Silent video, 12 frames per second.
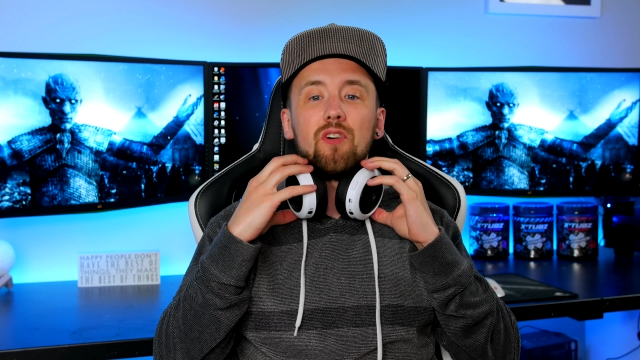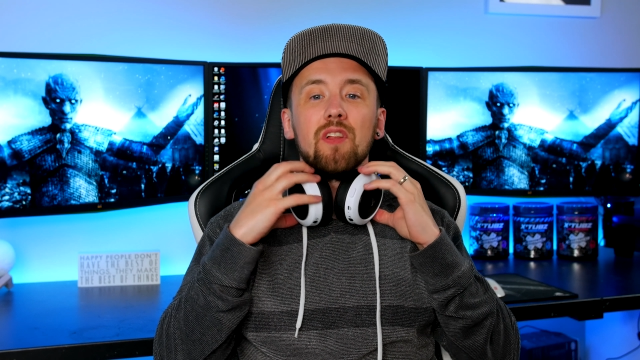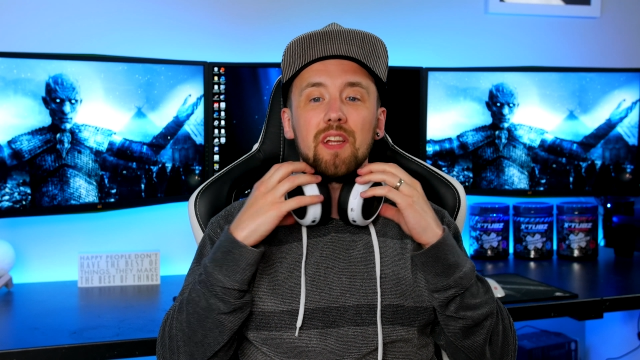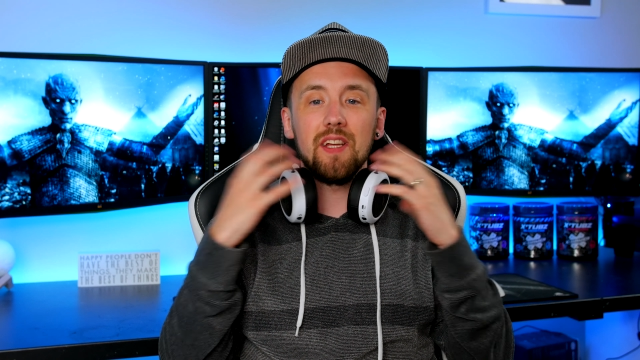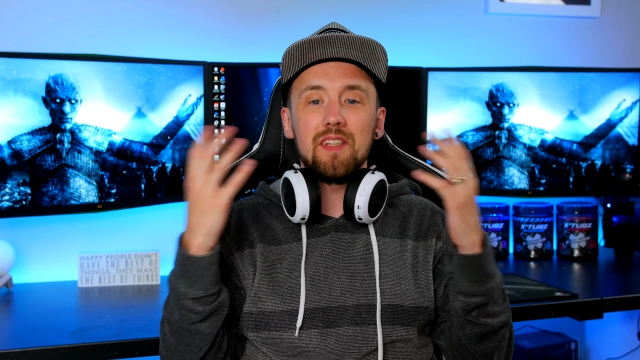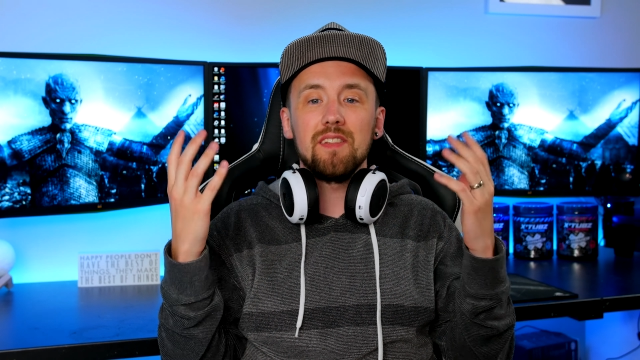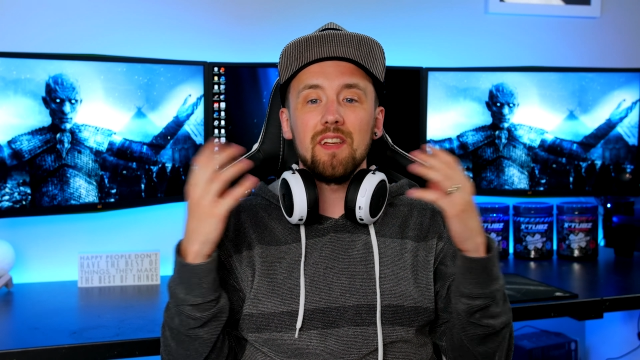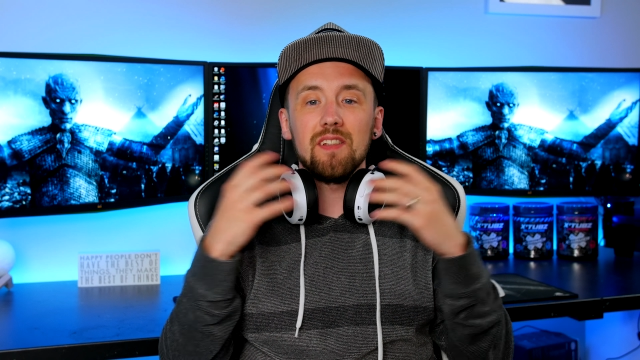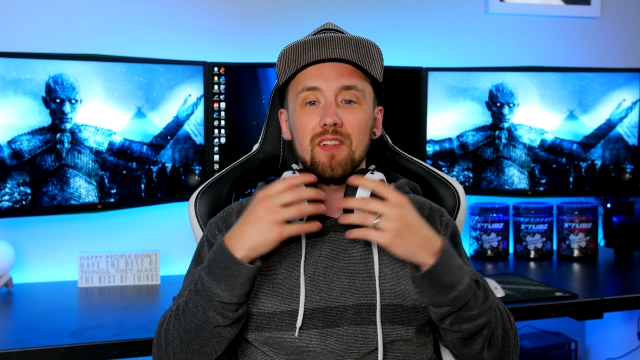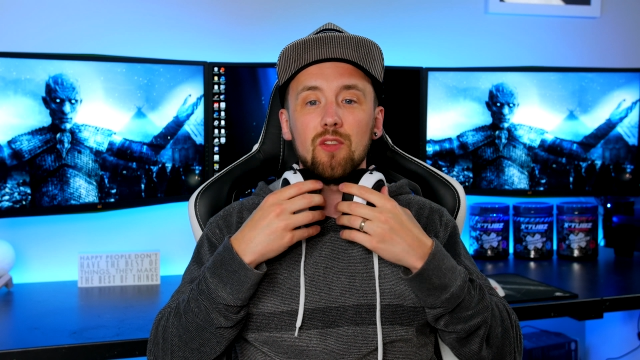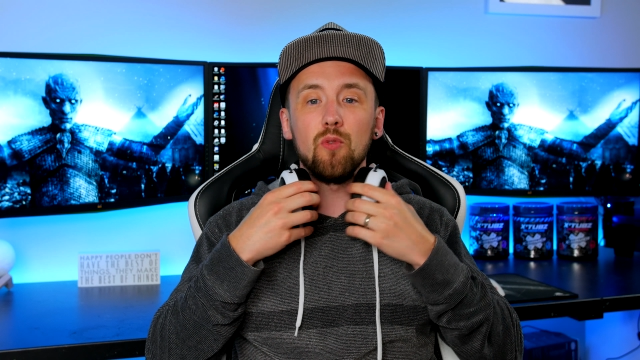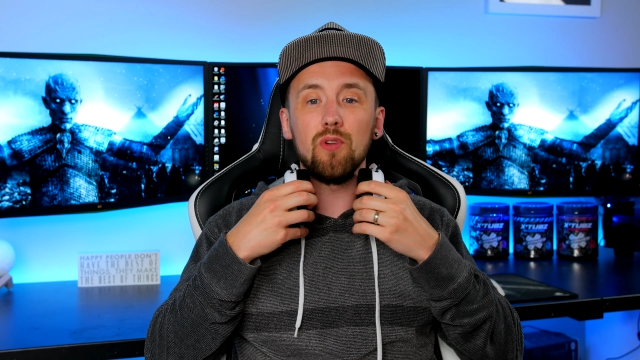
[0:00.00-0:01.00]
other headsets
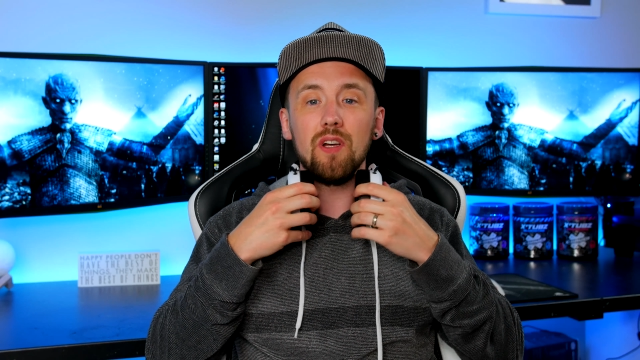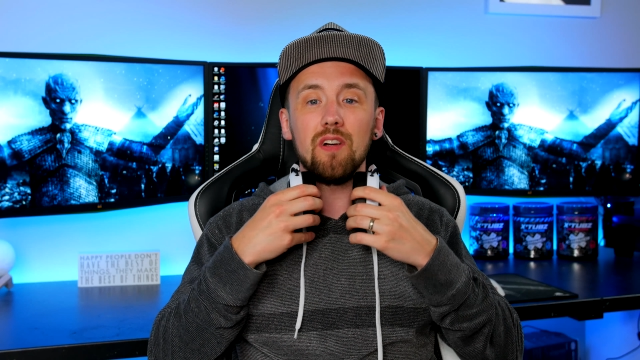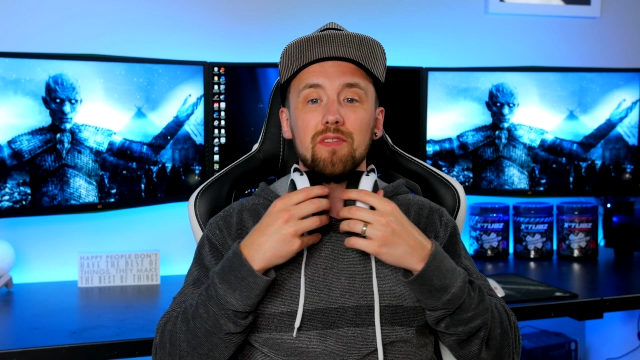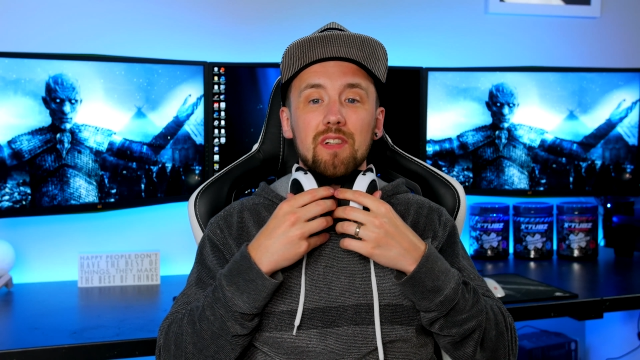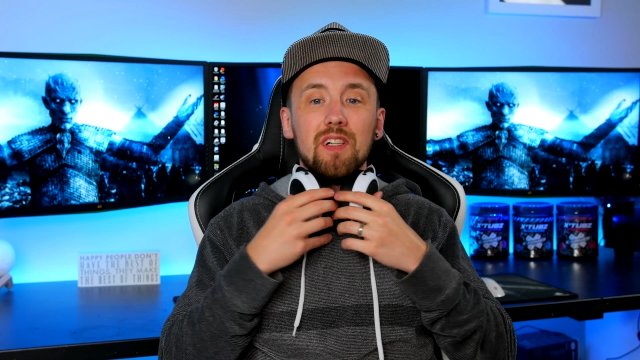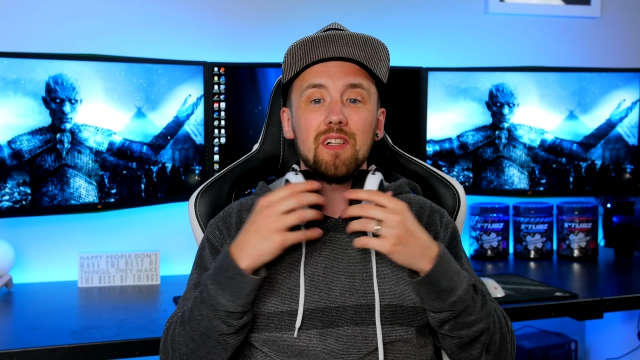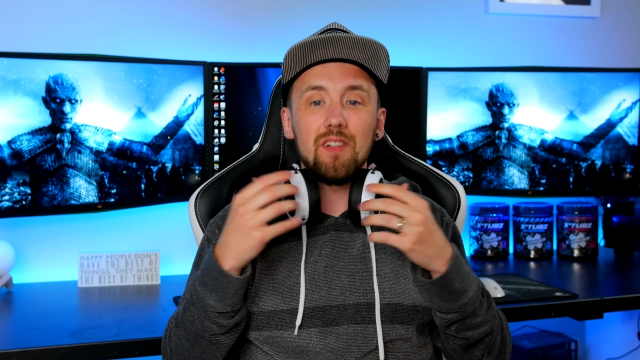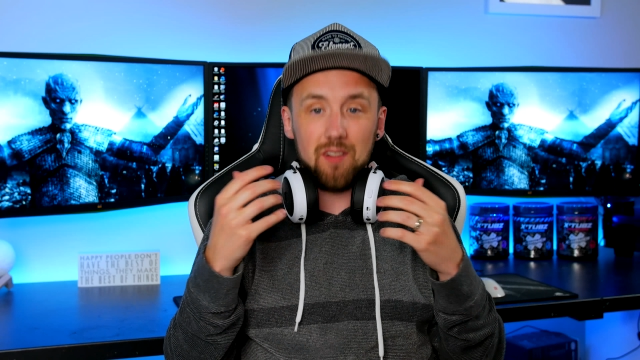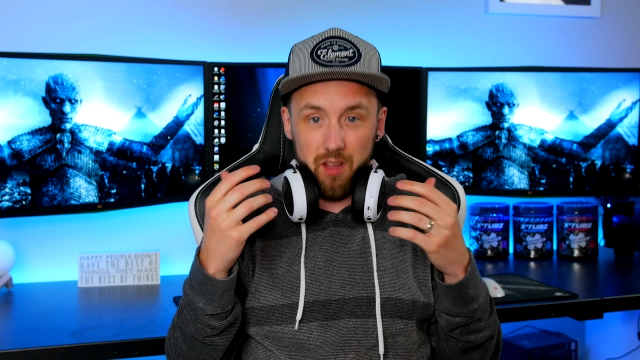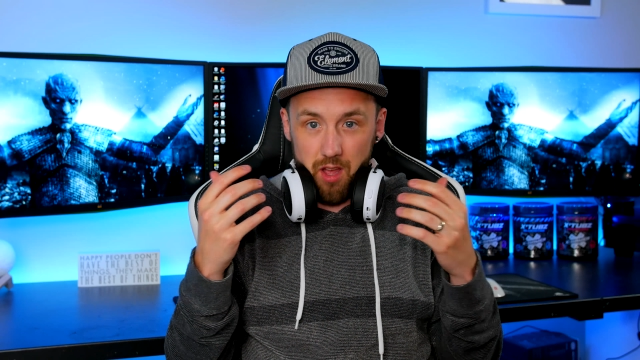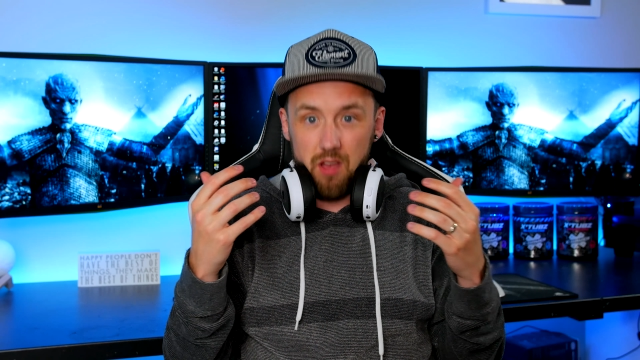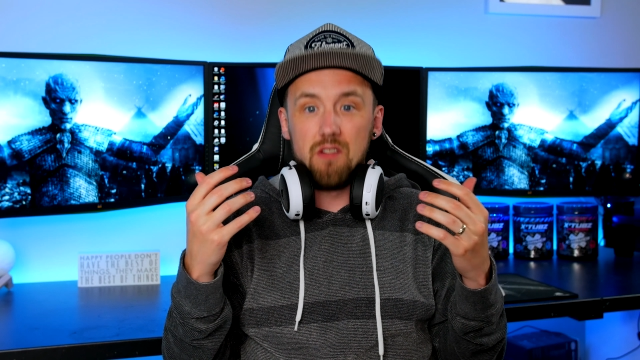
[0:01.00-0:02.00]
that don't have that
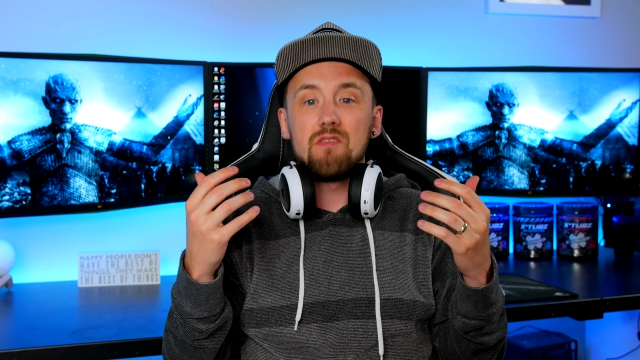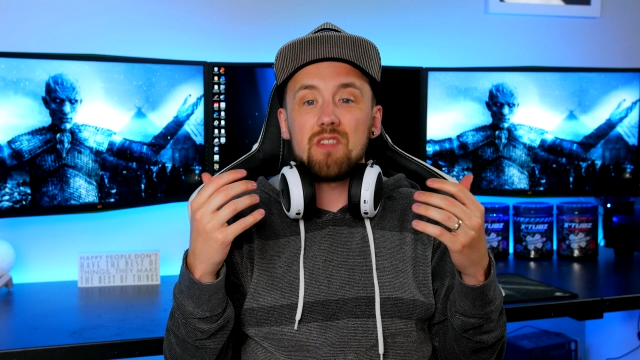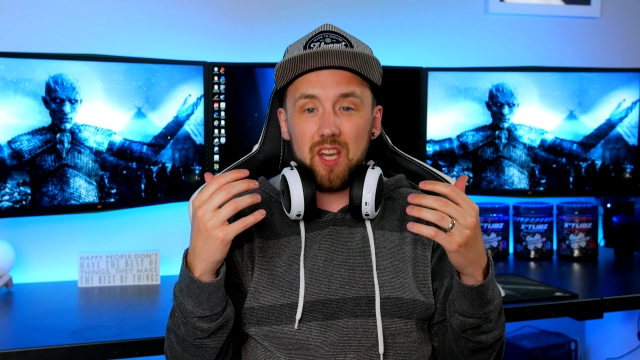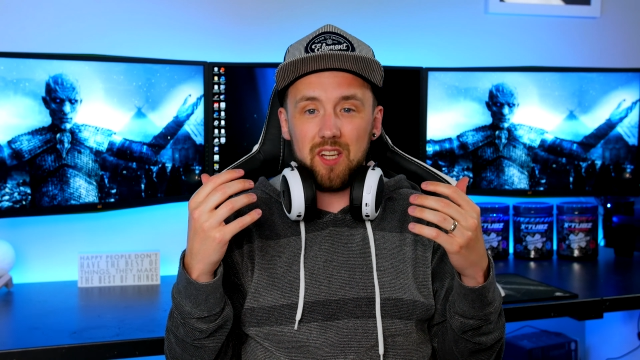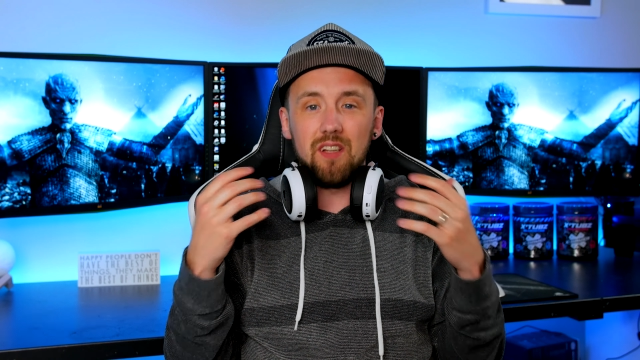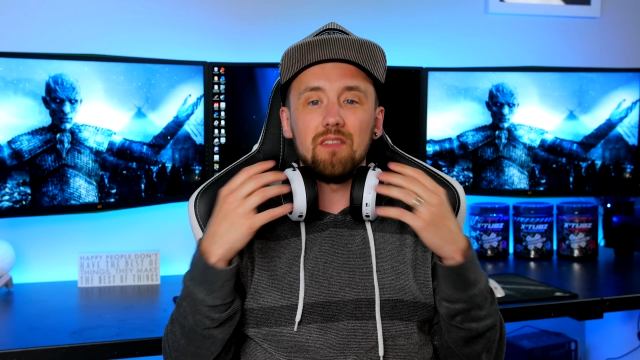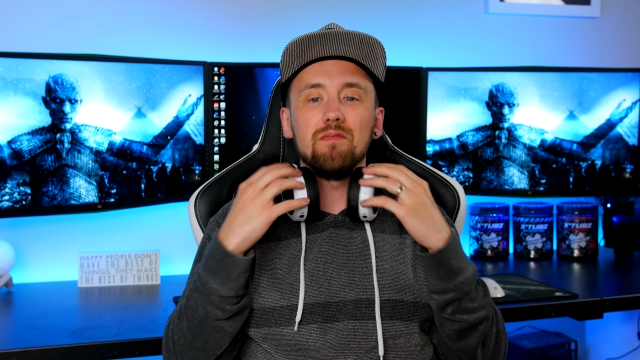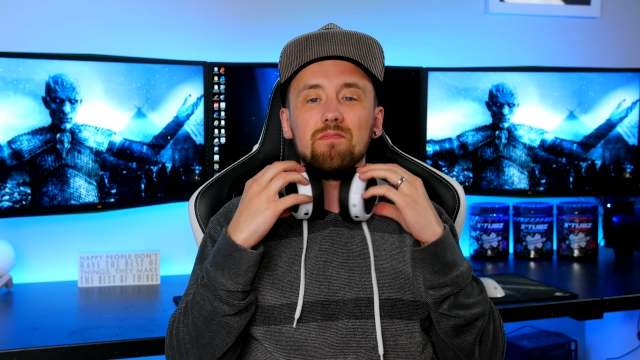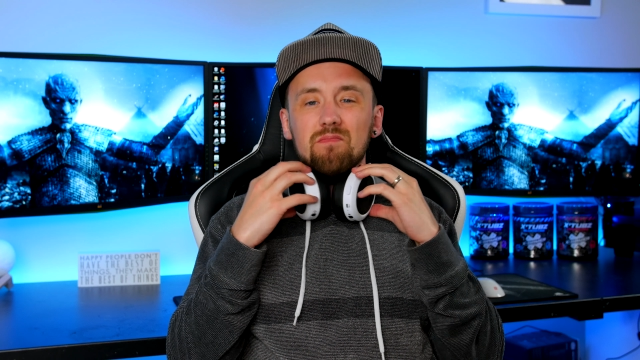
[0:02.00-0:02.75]
kind of